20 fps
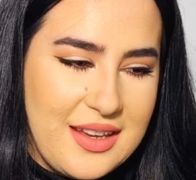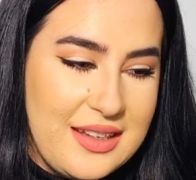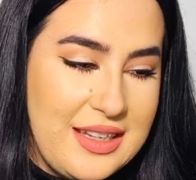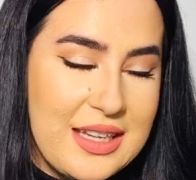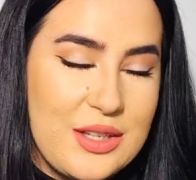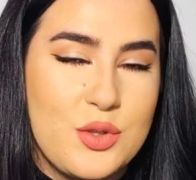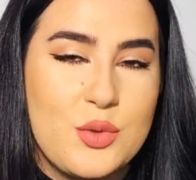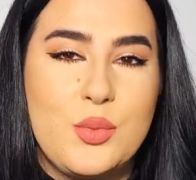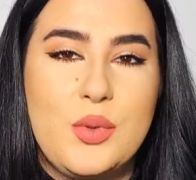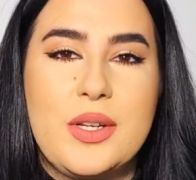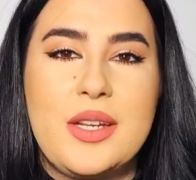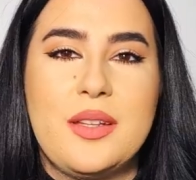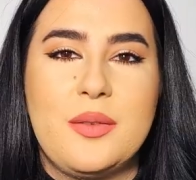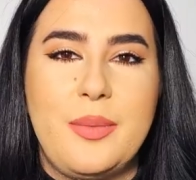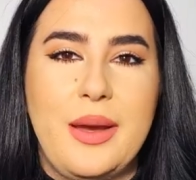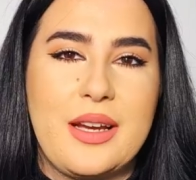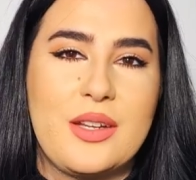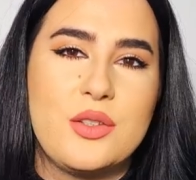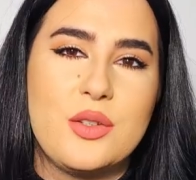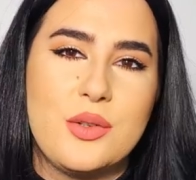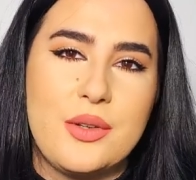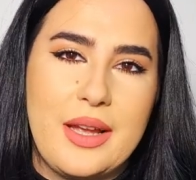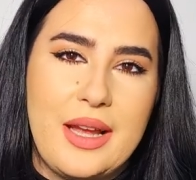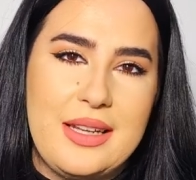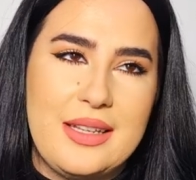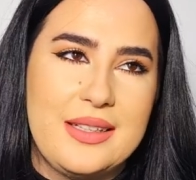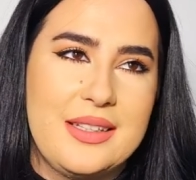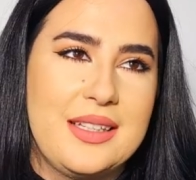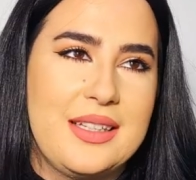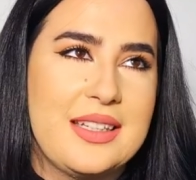like to bring it back to
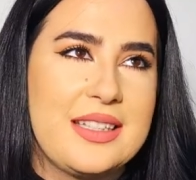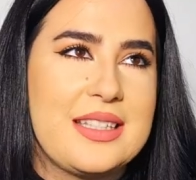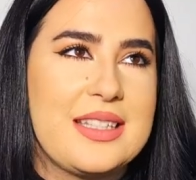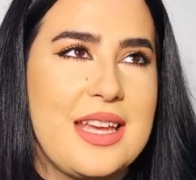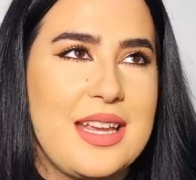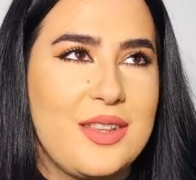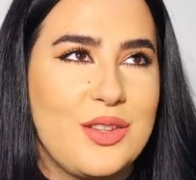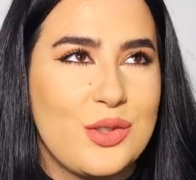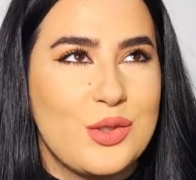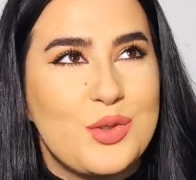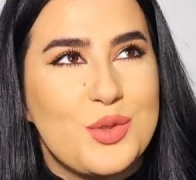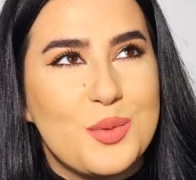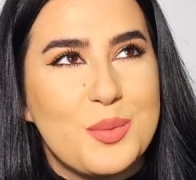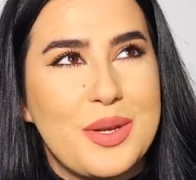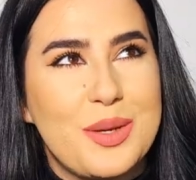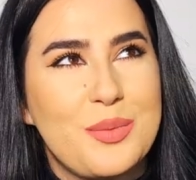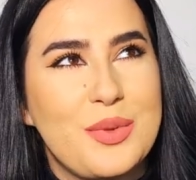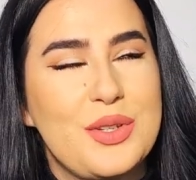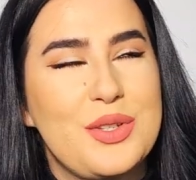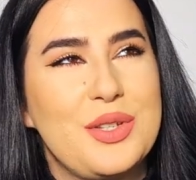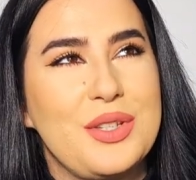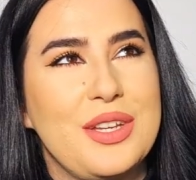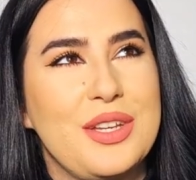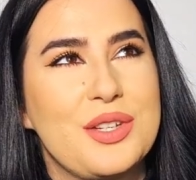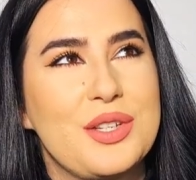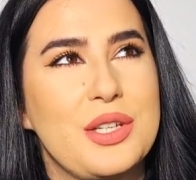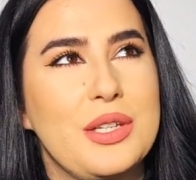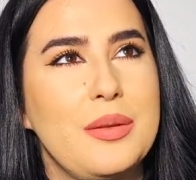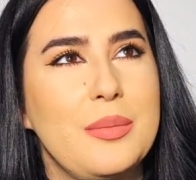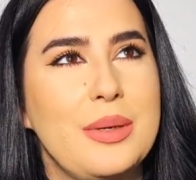reality, let's say not to my
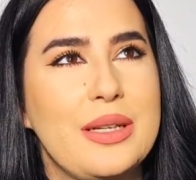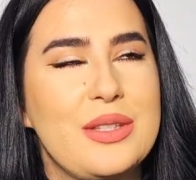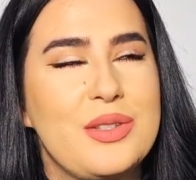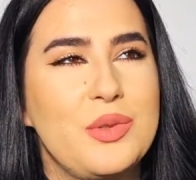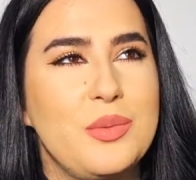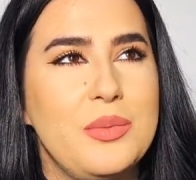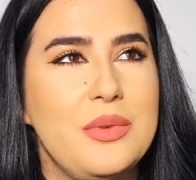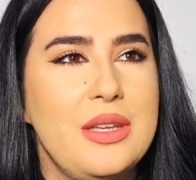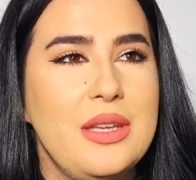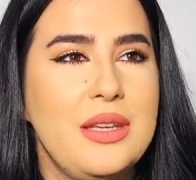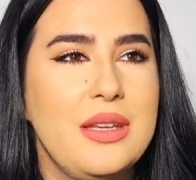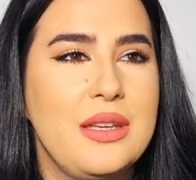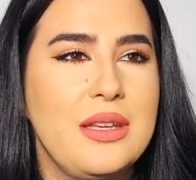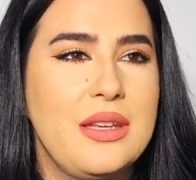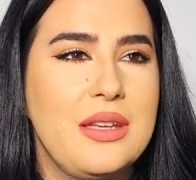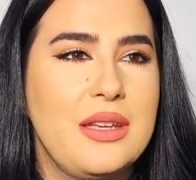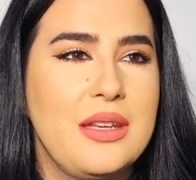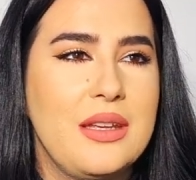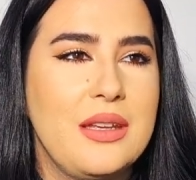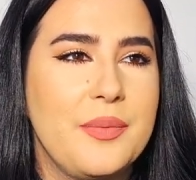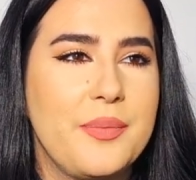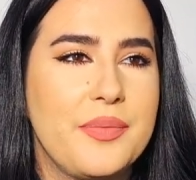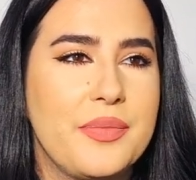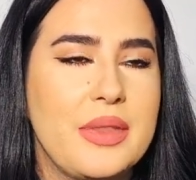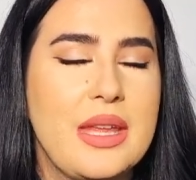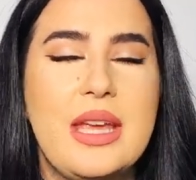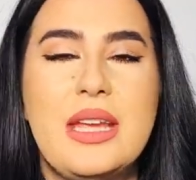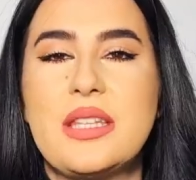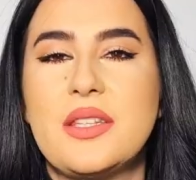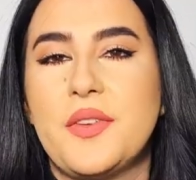imagination, but to me,
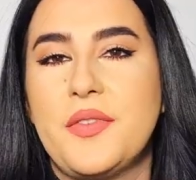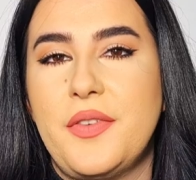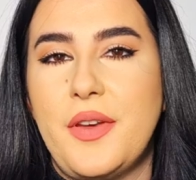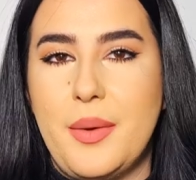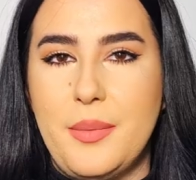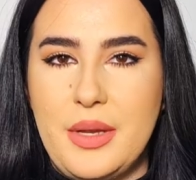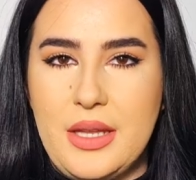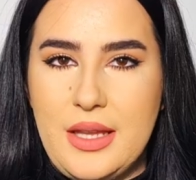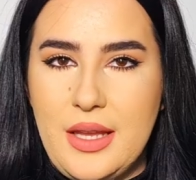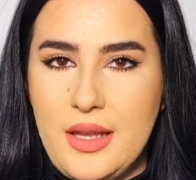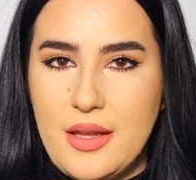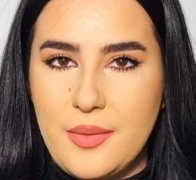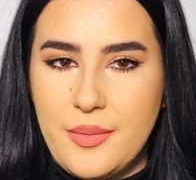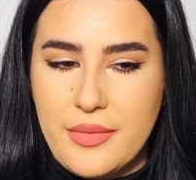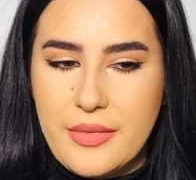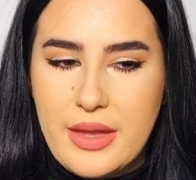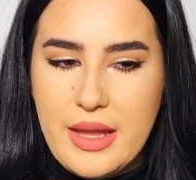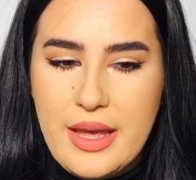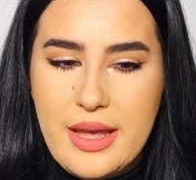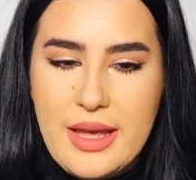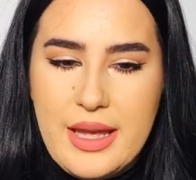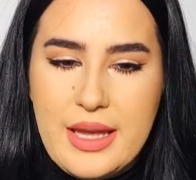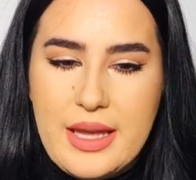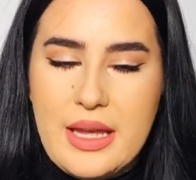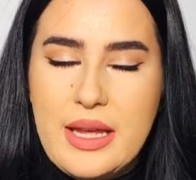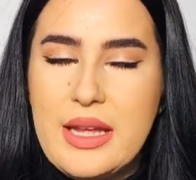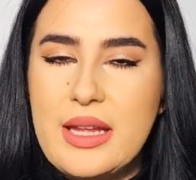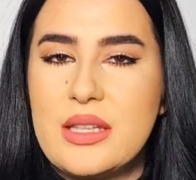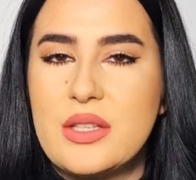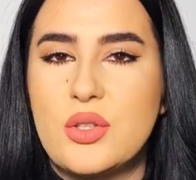it's feminine,
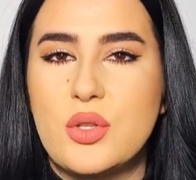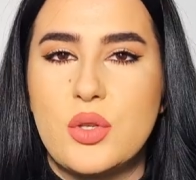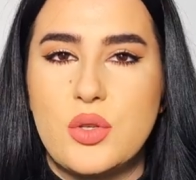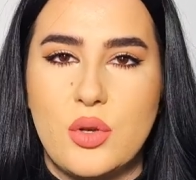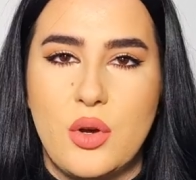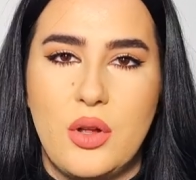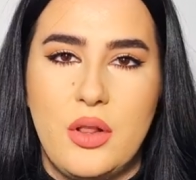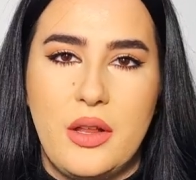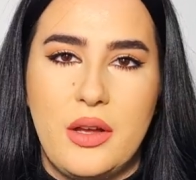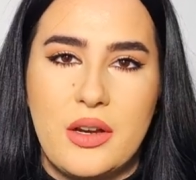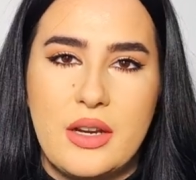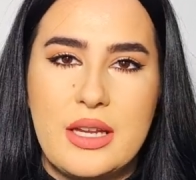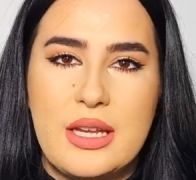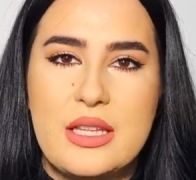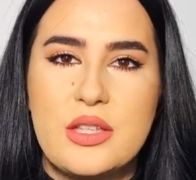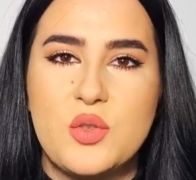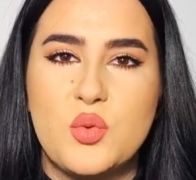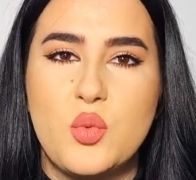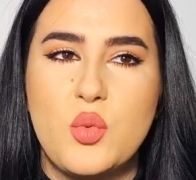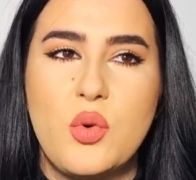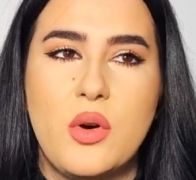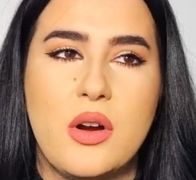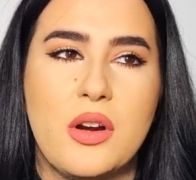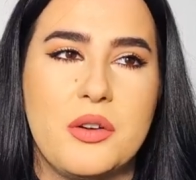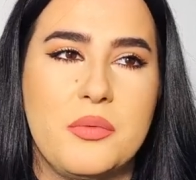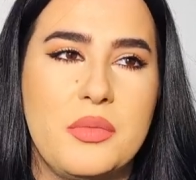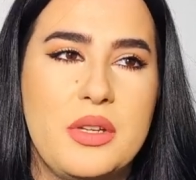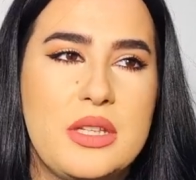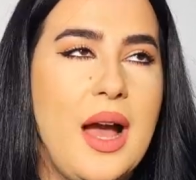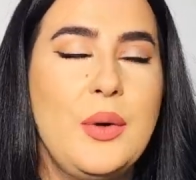it's solar, it's
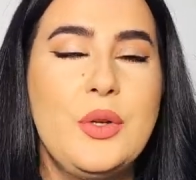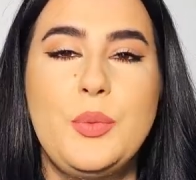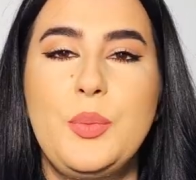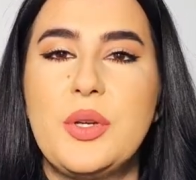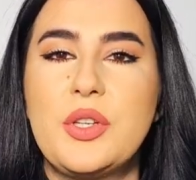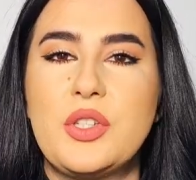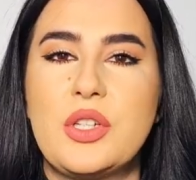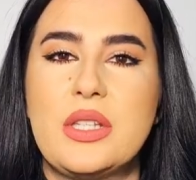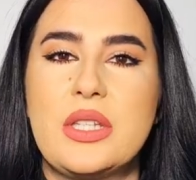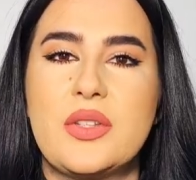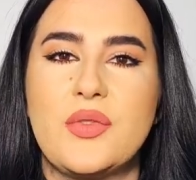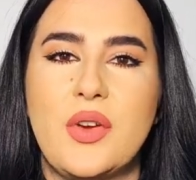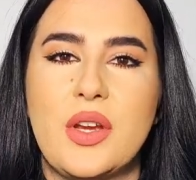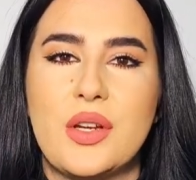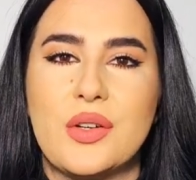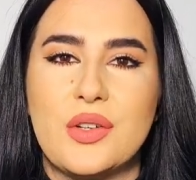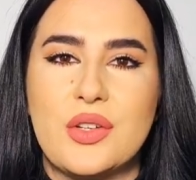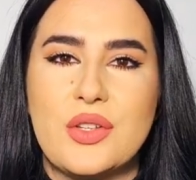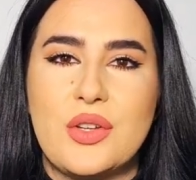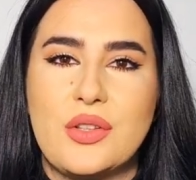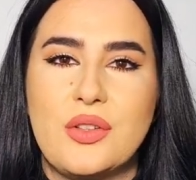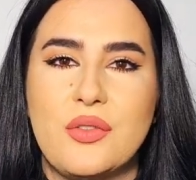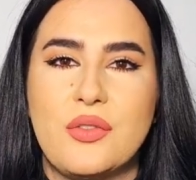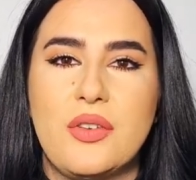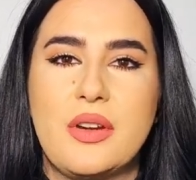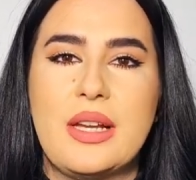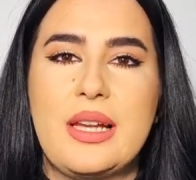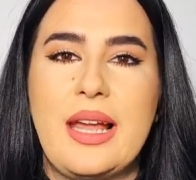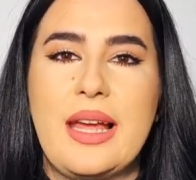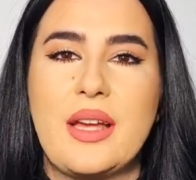warm. I would picture this fragrance on a
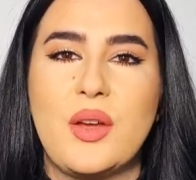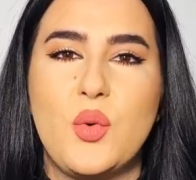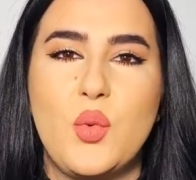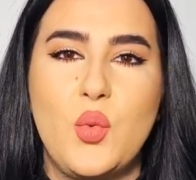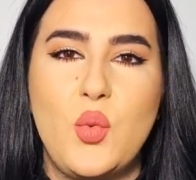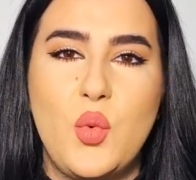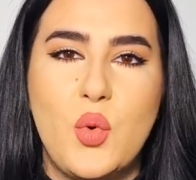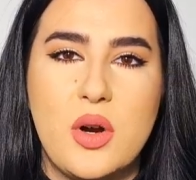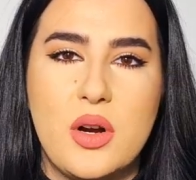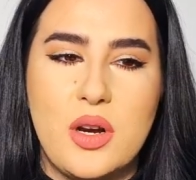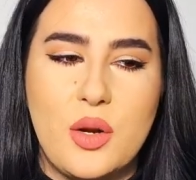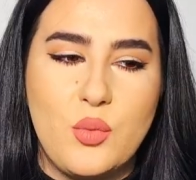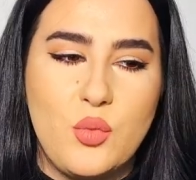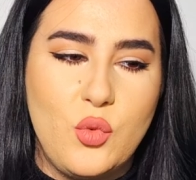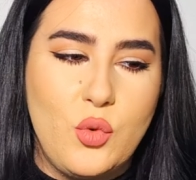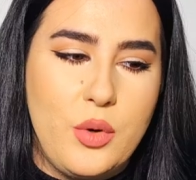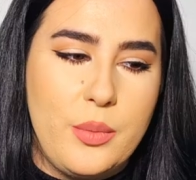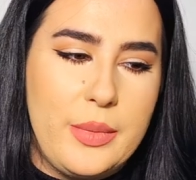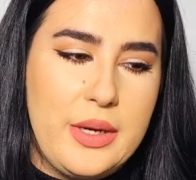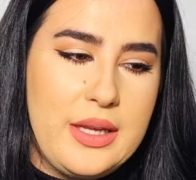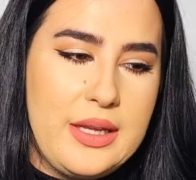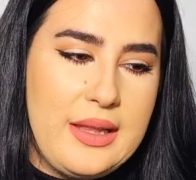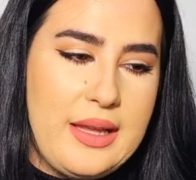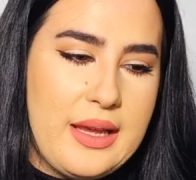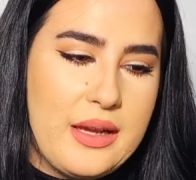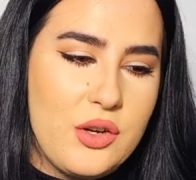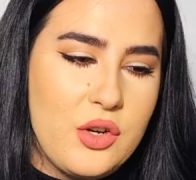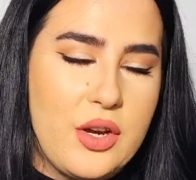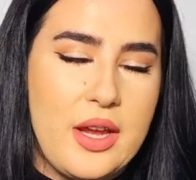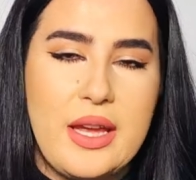very like warm woman,
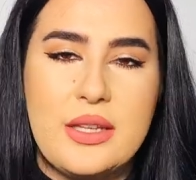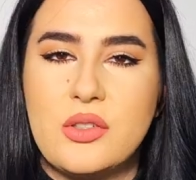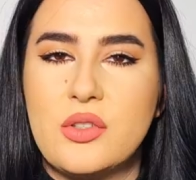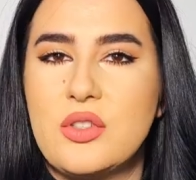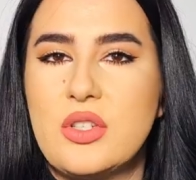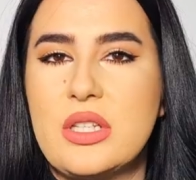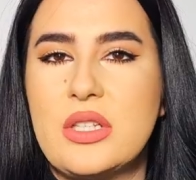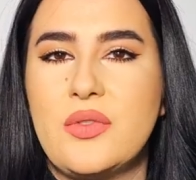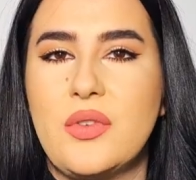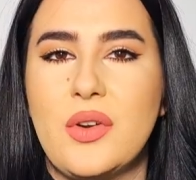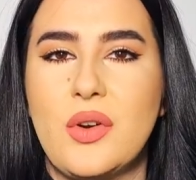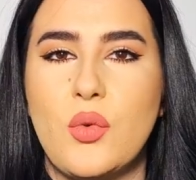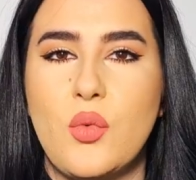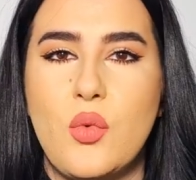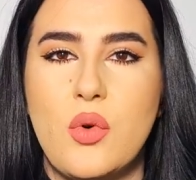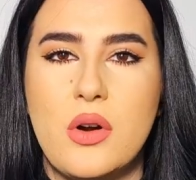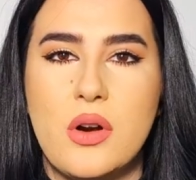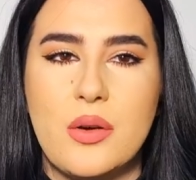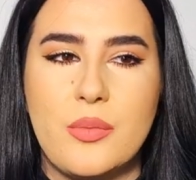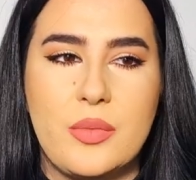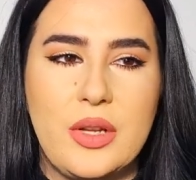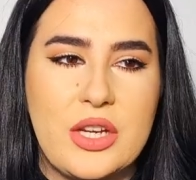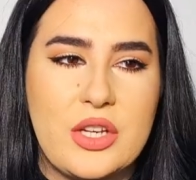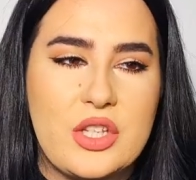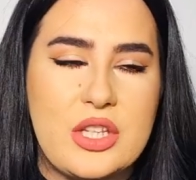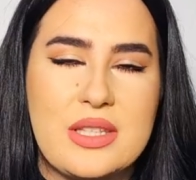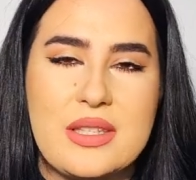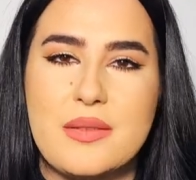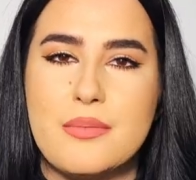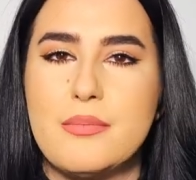like her energy is very warm,
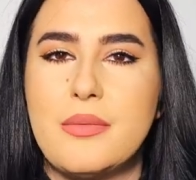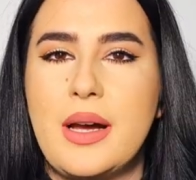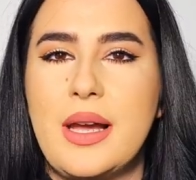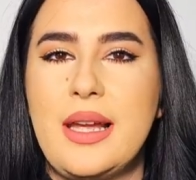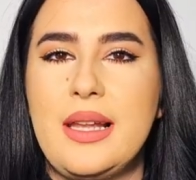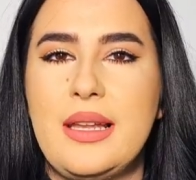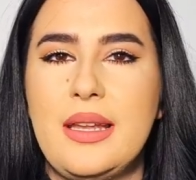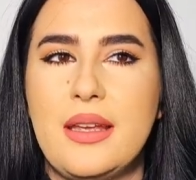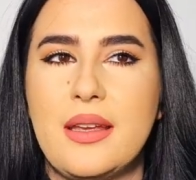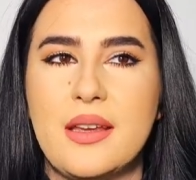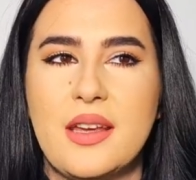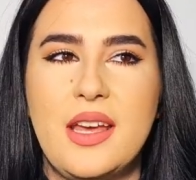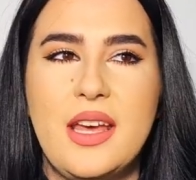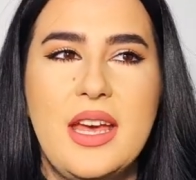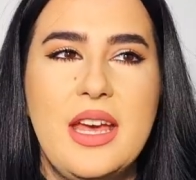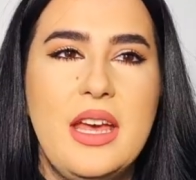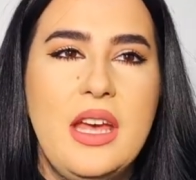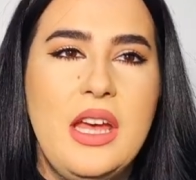like she's smiling.